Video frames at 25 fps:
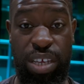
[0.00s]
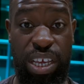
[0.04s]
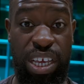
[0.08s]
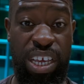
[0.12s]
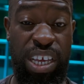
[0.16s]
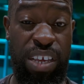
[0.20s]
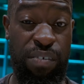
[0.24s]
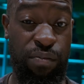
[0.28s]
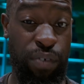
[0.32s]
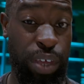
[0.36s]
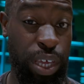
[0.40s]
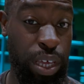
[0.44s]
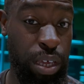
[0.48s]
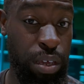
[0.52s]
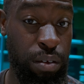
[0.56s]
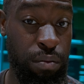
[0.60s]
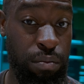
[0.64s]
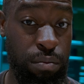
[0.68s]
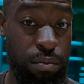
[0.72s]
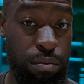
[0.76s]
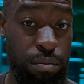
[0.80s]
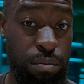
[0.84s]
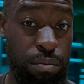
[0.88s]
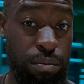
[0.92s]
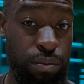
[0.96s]
EV.
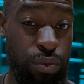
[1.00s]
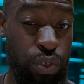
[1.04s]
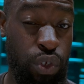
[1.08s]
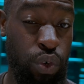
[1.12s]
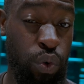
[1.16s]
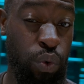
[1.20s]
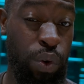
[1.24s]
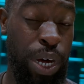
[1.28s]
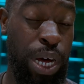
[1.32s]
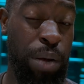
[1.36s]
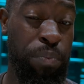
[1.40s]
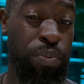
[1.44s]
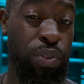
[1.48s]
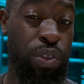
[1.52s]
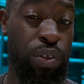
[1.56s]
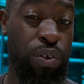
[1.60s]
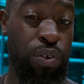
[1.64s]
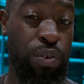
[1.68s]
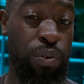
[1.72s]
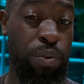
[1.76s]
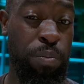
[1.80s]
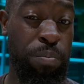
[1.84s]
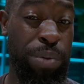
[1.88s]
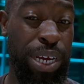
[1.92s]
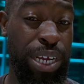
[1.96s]
So
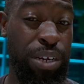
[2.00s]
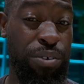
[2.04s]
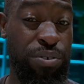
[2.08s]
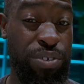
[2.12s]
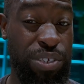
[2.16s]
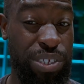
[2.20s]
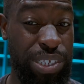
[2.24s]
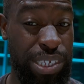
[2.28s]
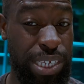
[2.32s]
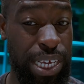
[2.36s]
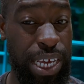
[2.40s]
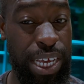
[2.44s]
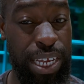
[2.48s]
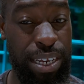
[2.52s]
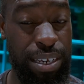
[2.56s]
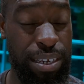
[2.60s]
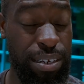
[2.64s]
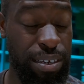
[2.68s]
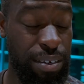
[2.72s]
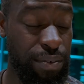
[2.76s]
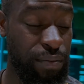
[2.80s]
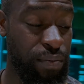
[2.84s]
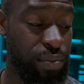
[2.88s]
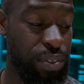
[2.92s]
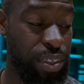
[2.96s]
until -10
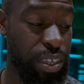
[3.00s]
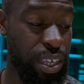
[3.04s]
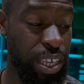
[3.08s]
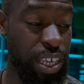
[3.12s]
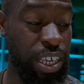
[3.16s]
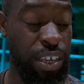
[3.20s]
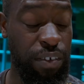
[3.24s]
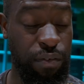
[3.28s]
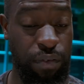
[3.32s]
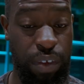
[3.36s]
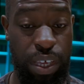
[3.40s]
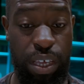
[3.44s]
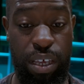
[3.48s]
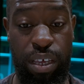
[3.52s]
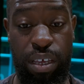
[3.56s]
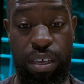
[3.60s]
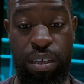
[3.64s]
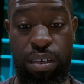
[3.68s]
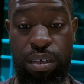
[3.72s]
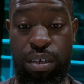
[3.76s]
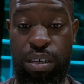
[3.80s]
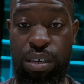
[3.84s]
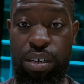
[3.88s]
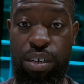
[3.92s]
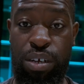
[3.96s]
EV,
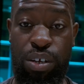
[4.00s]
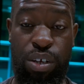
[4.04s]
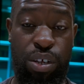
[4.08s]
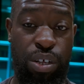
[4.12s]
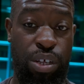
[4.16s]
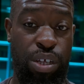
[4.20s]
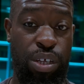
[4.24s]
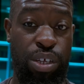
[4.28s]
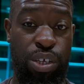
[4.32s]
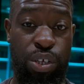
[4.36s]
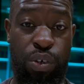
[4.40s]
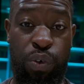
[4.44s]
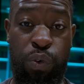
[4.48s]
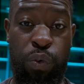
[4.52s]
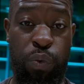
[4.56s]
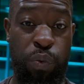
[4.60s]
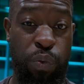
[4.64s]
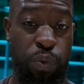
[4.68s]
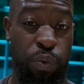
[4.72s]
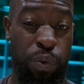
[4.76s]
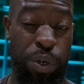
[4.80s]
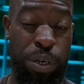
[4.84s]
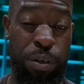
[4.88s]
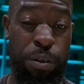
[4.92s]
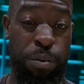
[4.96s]
you
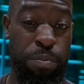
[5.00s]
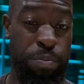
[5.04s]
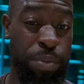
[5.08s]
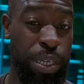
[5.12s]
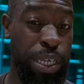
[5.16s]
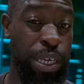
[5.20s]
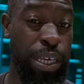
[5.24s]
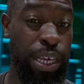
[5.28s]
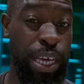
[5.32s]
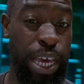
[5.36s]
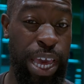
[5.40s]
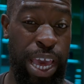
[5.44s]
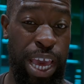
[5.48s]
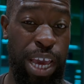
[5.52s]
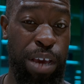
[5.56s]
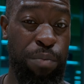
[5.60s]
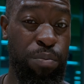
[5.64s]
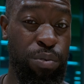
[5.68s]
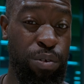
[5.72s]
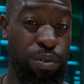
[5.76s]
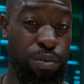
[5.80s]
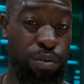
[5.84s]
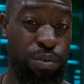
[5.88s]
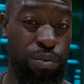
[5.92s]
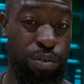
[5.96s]
will be
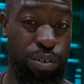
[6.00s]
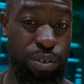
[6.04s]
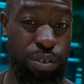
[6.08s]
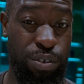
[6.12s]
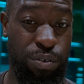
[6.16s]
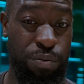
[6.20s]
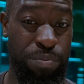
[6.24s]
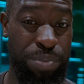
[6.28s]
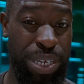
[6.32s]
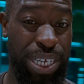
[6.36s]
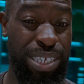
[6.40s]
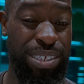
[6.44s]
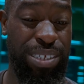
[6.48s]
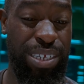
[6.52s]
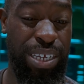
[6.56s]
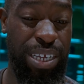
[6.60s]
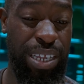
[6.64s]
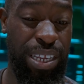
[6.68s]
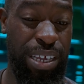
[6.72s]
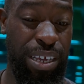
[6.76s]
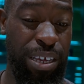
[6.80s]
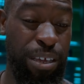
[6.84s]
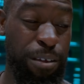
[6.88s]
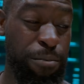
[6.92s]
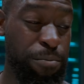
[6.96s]
able to
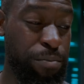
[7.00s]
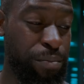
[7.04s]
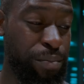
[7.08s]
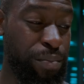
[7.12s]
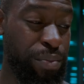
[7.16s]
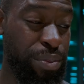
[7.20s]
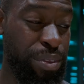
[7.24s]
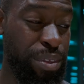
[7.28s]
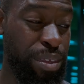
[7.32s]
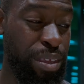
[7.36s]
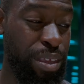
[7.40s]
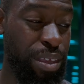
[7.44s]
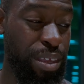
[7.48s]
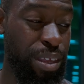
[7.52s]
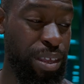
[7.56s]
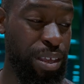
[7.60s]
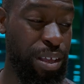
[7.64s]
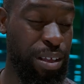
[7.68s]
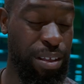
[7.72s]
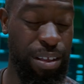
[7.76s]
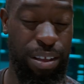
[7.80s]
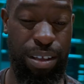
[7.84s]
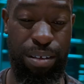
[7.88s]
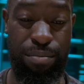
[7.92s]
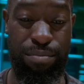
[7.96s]
basically
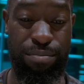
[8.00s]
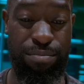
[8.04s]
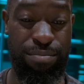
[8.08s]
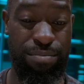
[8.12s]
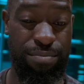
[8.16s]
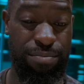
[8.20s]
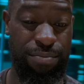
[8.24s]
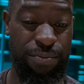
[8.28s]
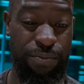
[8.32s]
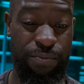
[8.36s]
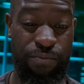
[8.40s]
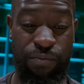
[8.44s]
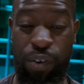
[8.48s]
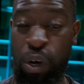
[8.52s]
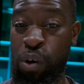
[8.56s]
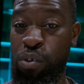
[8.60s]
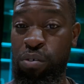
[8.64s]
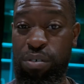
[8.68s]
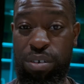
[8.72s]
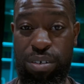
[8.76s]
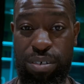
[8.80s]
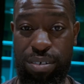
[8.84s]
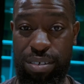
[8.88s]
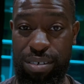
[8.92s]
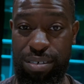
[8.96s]

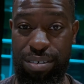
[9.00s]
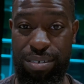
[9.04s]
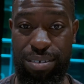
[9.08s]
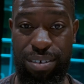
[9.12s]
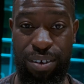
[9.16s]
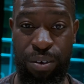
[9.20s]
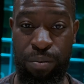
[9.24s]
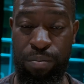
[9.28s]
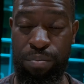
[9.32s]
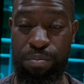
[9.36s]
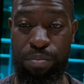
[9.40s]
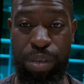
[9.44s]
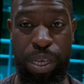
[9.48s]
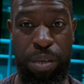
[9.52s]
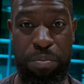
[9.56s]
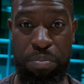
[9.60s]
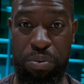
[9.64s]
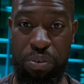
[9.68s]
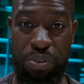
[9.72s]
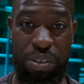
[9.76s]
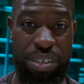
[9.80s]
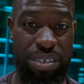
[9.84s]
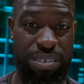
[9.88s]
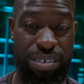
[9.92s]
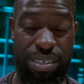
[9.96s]
focus on
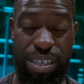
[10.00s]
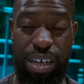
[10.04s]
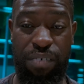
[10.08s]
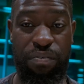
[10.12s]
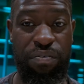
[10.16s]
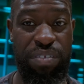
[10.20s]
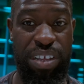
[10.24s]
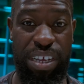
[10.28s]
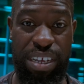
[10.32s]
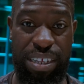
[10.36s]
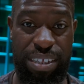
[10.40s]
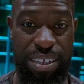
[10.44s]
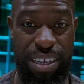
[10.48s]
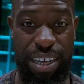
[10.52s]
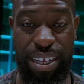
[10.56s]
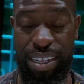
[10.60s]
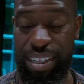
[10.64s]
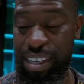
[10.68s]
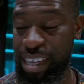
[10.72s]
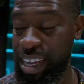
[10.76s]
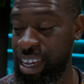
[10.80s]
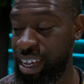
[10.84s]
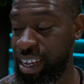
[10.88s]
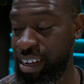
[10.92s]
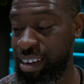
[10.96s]
people and stuff like that.
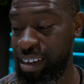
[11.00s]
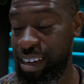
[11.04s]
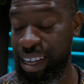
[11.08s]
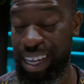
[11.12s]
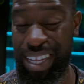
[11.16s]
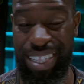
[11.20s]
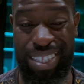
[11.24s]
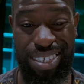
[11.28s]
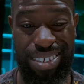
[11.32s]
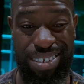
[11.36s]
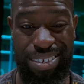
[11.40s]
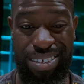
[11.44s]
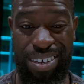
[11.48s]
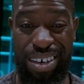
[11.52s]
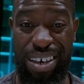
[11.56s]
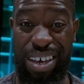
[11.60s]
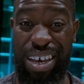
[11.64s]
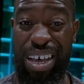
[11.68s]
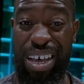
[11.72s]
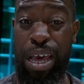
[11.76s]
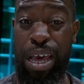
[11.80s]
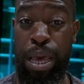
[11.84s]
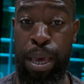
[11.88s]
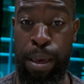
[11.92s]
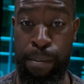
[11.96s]
And that's
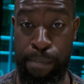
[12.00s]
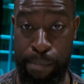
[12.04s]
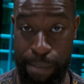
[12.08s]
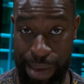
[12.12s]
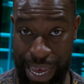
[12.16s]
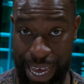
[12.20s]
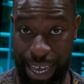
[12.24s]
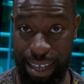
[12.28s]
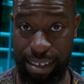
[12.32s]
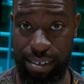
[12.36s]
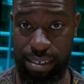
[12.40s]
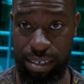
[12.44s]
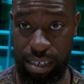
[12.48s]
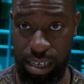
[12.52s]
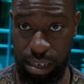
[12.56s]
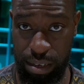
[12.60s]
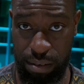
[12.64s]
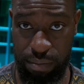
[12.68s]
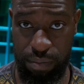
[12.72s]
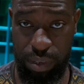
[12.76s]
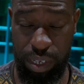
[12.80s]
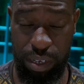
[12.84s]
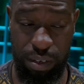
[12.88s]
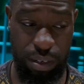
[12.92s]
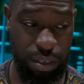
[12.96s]
amazing
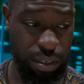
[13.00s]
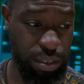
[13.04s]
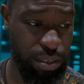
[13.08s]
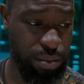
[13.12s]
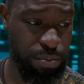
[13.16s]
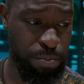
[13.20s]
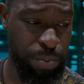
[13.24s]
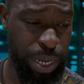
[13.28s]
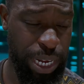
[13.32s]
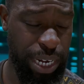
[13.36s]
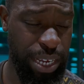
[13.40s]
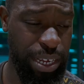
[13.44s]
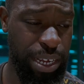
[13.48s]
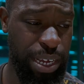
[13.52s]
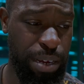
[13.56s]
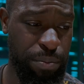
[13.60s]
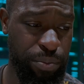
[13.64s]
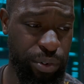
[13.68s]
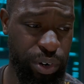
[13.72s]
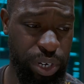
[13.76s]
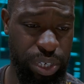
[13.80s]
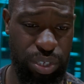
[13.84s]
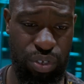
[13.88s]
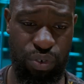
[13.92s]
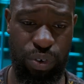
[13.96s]
because many
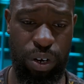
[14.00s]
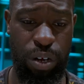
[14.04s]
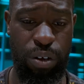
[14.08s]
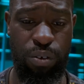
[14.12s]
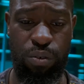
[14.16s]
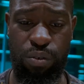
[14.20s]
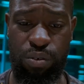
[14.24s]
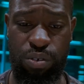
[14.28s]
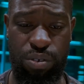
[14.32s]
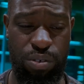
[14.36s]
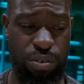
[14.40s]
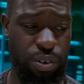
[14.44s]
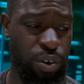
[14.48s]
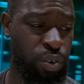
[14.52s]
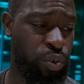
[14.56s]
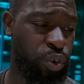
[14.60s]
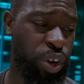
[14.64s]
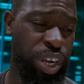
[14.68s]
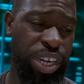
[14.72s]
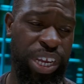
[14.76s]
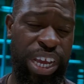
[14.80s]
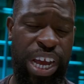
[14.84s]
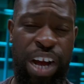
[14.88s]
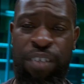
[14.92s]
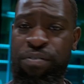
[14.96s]
camera struggles
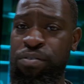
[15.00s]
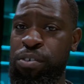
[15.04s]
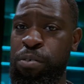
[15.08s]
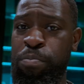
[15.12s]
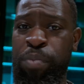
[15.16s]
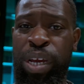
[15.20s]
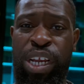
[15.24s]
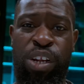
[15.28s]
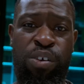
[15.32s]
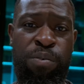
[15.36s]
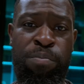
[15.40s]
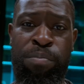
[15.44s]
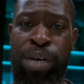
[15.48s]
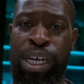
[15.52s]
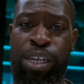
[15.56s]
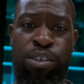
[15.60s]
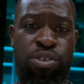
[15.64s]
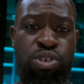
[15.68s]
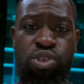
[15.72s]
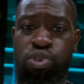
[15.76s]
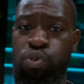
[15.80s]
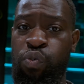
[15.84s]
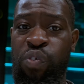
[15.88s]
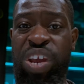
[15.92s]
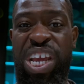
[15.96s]
already after
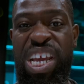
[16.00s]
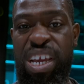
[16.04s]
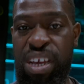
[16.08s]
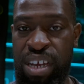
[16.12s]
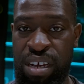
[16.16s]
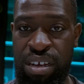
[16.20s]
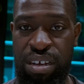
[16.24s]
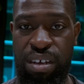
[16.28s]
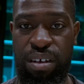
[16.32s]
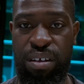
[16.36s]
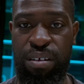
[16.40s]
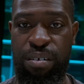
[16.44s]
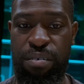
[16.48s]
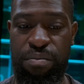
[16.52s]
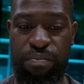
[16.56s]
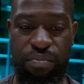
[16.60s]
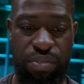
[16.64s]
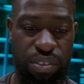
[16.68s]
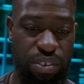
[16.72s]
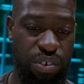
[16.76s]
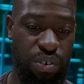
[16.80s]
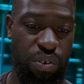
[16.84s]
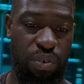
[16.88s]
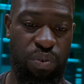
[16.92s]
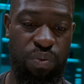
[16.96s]
-3.
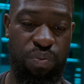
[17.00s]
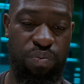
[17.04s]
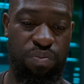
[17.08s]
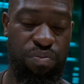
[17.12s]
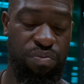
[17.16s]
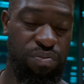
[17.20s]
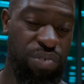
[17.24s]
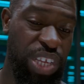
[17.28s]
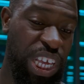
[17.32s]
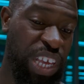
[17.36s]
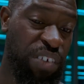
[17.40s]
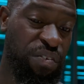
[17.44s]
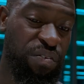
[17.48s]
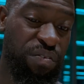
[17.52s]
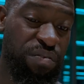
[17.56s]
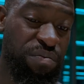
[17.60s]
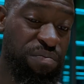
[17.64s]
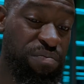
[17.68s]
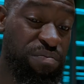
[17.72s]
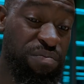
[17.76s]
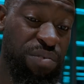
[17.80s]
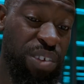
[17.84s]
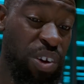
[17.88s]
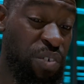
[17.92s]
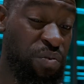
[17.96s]
So
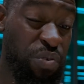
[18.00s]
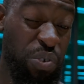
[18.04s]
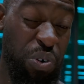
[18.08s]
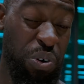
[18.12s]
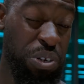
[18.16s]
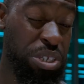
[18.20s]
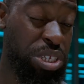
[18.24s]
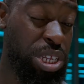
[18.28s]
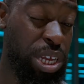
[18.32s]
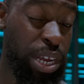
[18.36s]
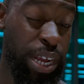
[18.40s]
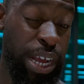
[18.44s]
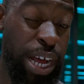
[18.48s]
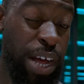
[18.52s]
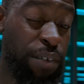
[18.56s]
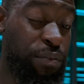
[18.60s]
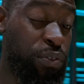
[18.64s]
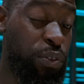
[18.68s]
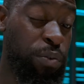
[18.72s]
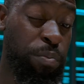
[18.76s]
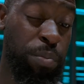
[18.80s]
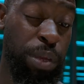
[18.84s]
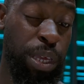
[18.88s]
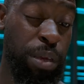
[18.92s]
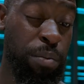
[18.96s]
of course there have
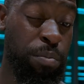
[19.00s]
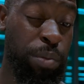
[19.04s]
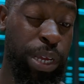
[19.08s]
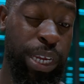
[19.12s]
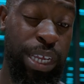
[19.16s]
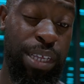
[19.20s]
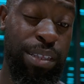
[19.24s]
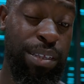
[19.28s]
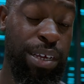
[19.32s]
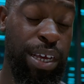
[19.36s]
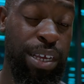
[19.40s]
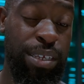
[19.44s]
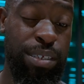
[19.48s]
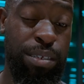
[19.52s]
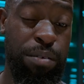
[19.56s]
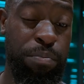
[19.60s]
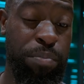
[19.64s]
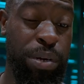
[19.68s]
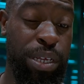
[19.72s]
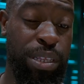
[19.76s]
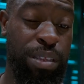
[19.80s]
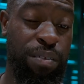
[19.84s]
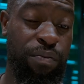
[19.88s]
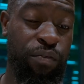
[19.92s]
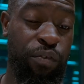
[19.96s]
to be many tests,
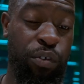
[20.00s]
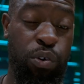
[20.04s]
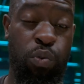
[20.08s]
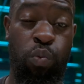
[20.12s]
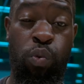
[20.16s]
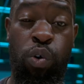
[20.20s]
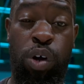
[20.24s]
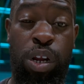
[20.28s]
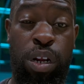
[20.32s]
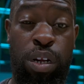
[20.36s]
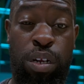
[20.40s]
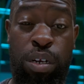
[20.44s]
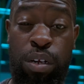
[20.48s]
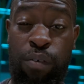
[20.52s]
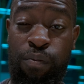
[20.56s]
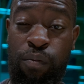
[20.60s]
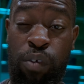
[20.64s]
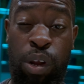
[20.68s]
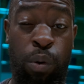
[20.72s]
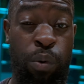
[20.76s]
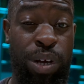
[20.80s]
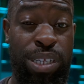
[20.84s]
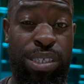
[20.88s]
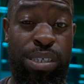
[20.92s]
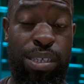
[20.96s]
but for
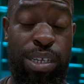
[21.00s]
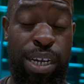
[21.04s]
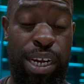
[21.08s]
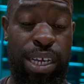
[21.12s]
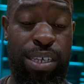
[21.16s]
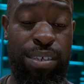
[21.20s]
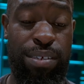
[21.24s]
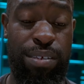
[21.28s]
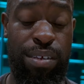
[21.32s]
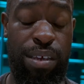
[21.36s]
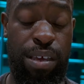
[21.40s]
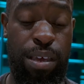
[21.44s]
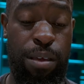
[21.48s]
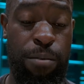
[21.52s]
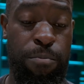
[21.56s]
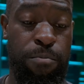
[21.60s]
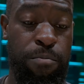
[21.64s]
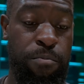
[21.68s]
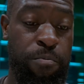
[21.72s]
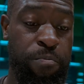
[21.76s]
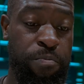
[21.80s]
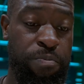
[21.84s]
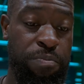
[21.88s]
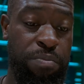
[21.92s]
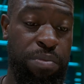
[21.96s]
the ones that I see,
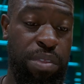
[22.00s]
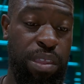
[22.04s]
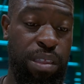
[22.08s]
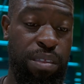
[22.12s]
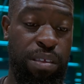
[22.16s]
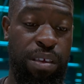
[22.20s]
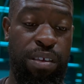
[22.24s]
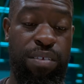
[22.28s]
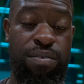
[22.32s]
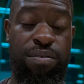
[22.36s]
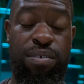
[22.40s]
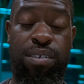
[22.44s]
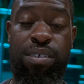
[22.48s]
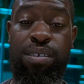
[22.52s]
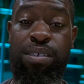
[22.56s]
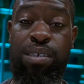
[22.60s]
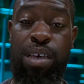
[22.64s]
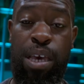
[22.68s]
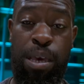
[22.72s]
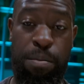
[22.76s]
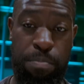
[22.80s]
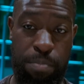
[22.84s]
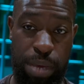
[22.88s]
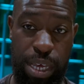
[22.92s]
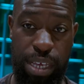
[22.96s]
this is
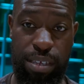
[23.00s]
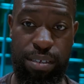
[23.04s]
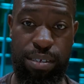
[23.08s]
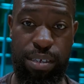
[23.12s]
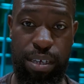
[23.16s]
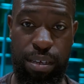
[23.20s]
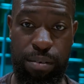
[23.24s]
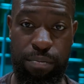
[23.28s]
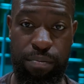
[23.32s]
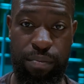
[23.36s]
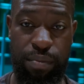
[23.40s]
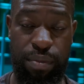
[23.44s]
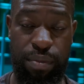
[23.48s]
amazing.